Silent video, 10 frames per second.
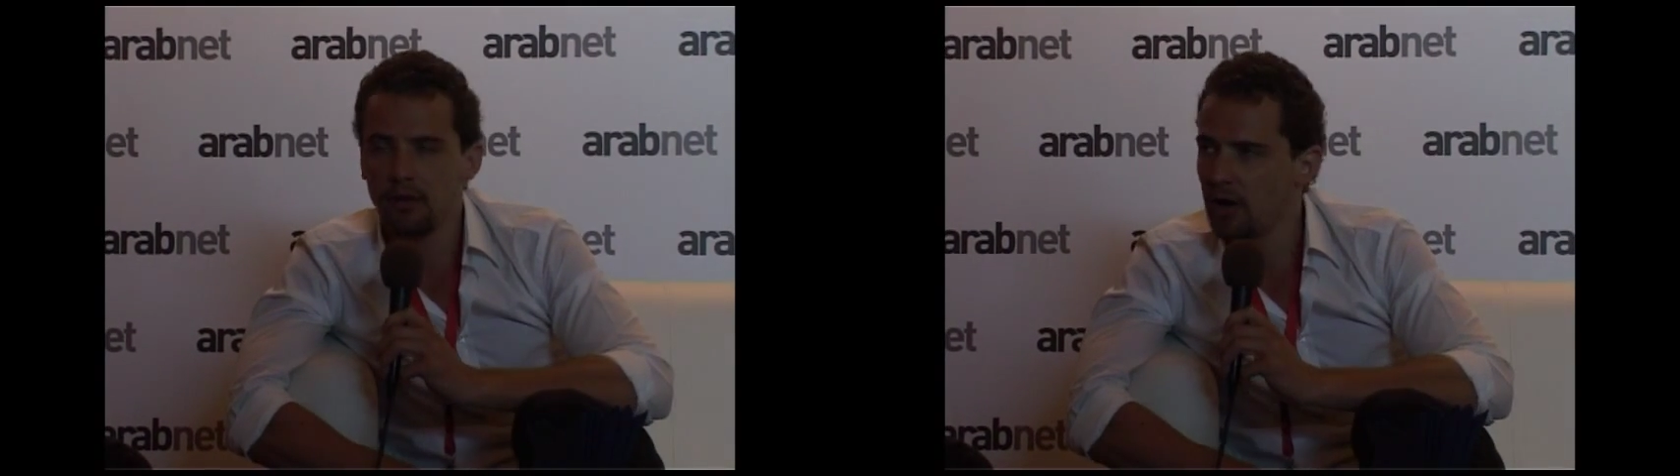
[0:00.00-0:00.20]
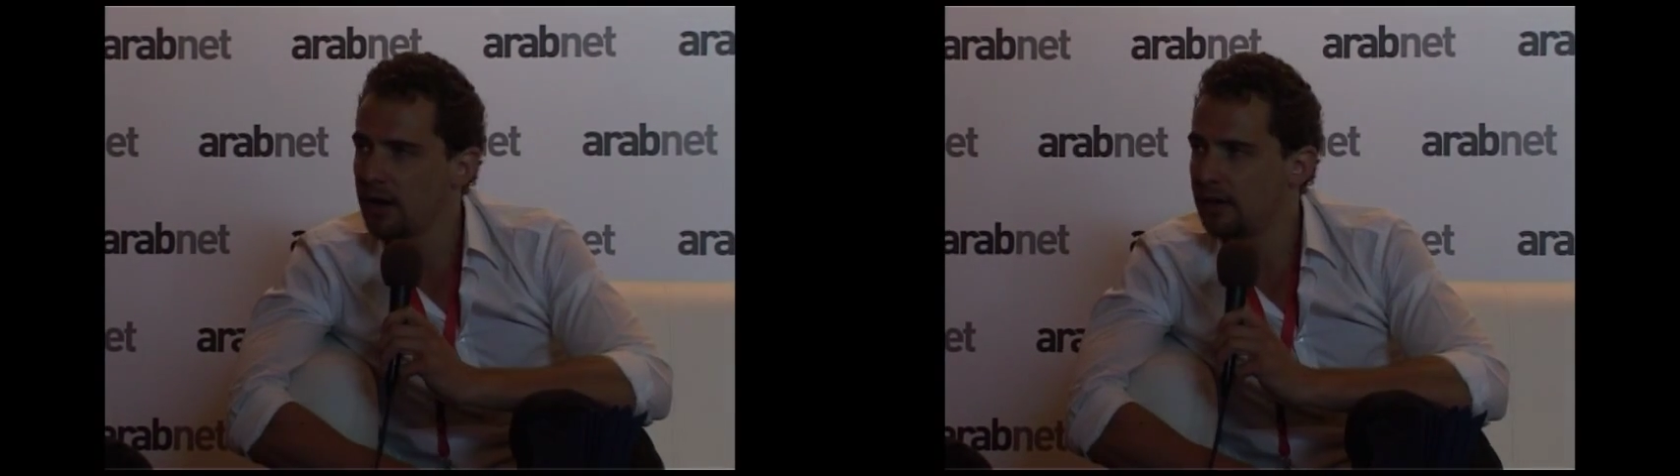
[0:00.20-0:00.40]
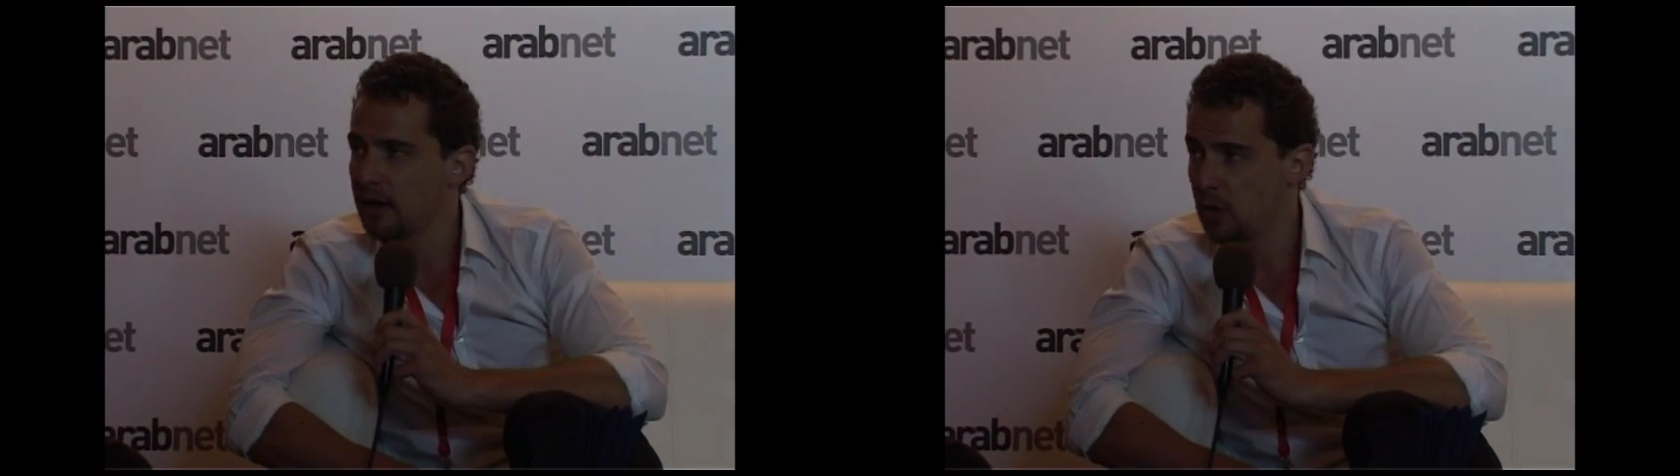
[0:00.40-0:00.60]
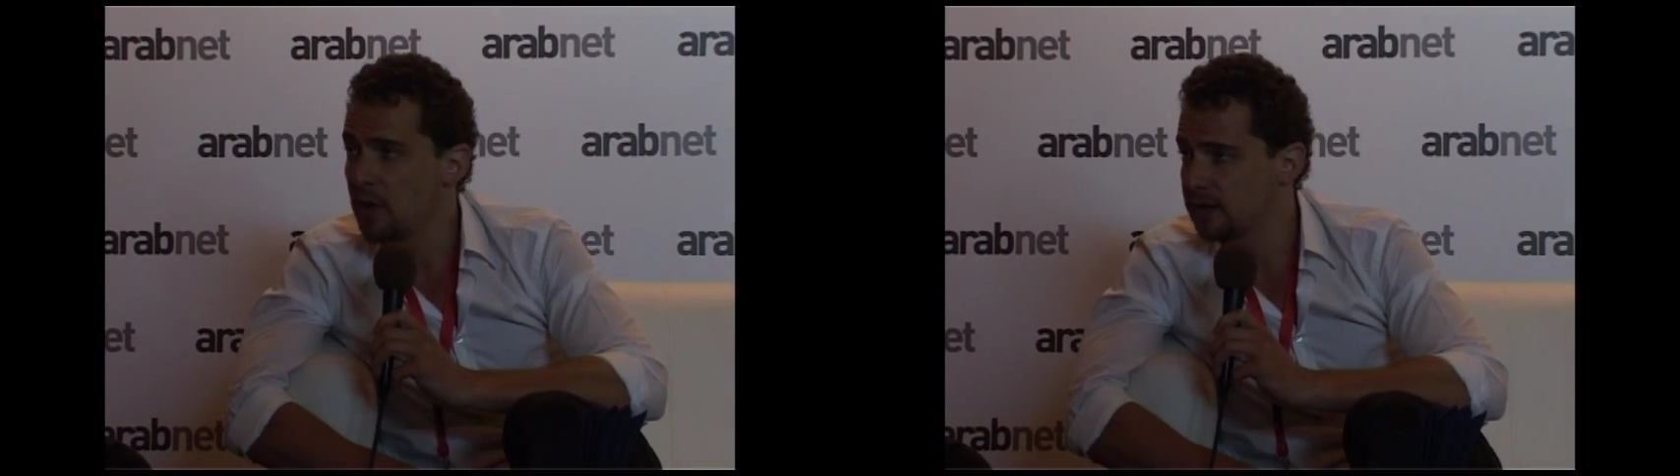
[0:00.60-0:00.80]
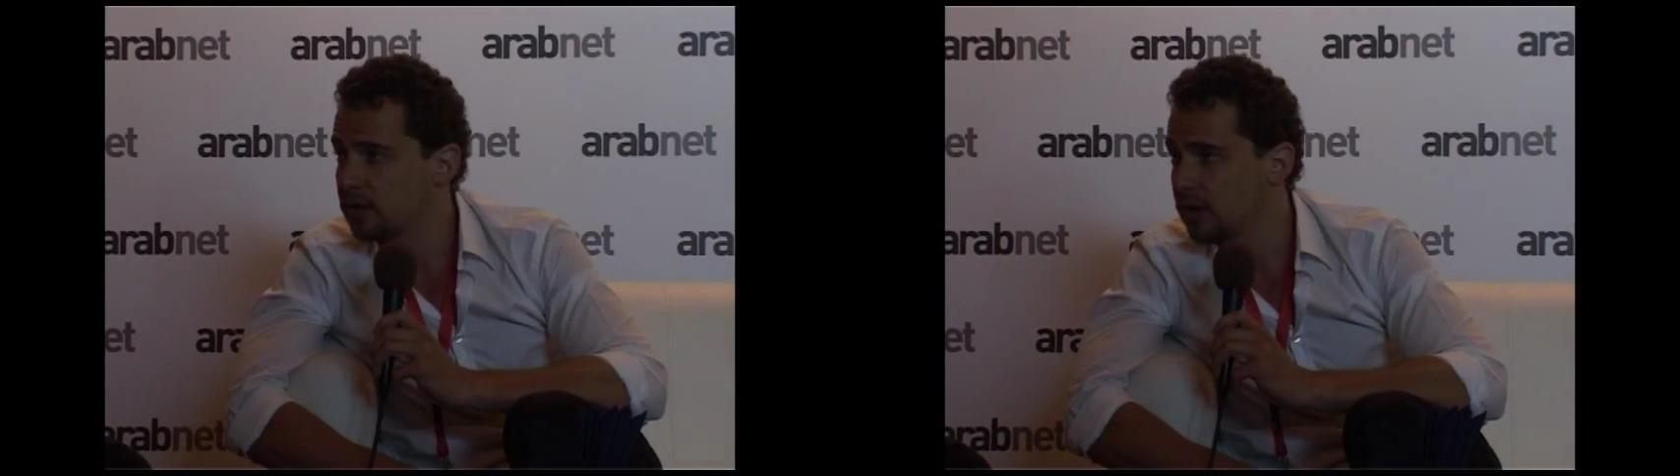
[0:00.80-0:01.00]
targeting
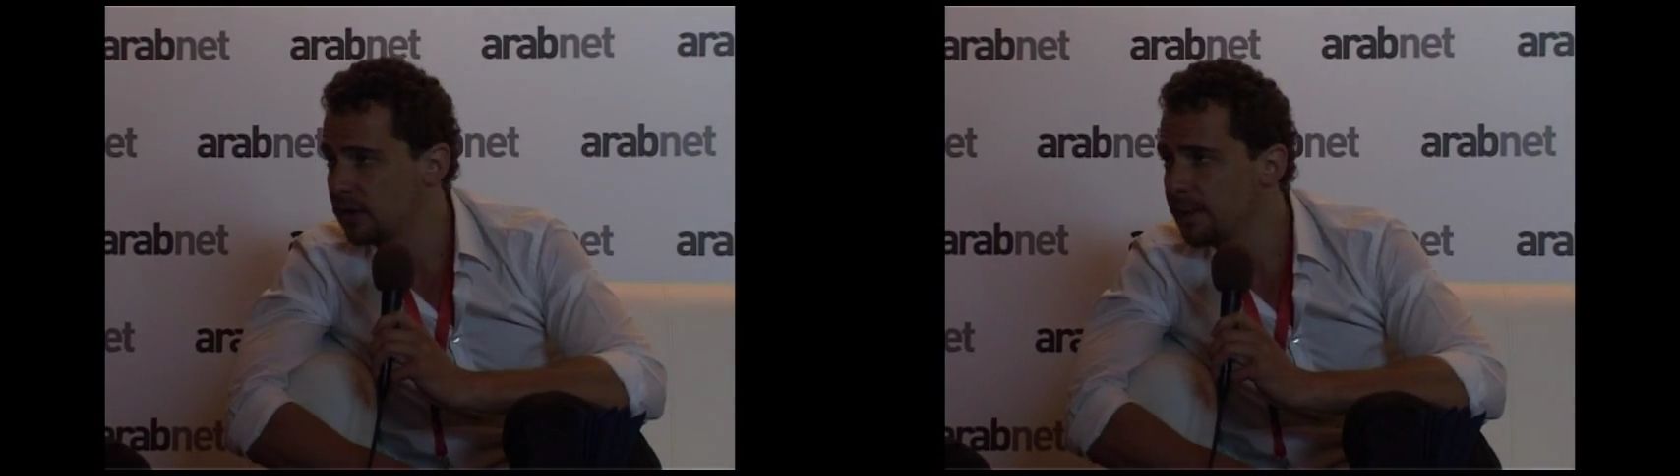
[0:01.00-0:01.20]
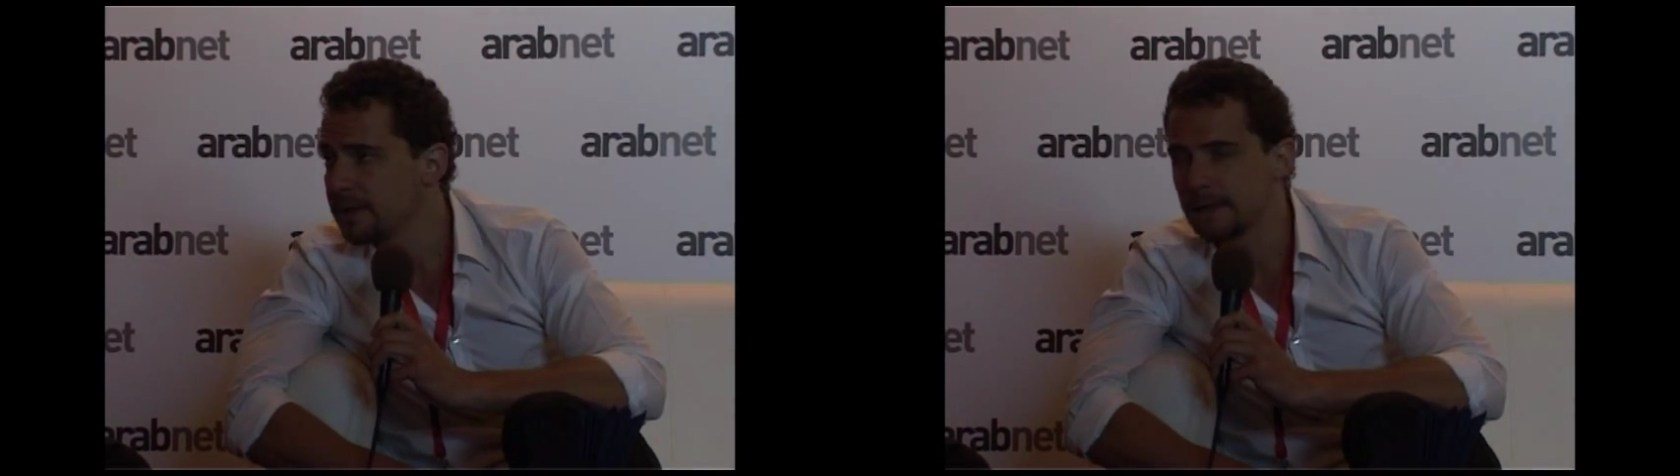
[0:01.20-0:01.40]
US startups.